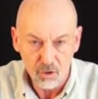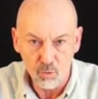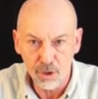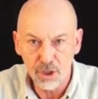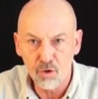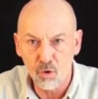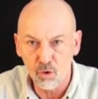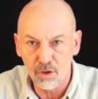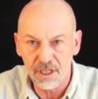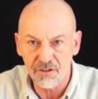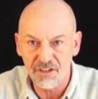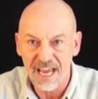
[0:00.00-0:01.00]
We call
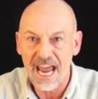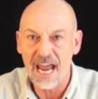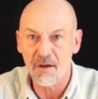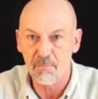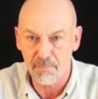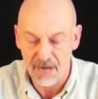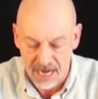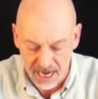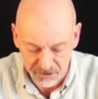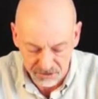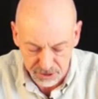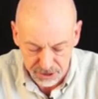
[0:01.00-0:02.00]
this
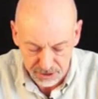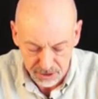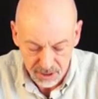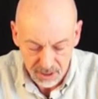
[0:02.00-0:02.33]
ampacity,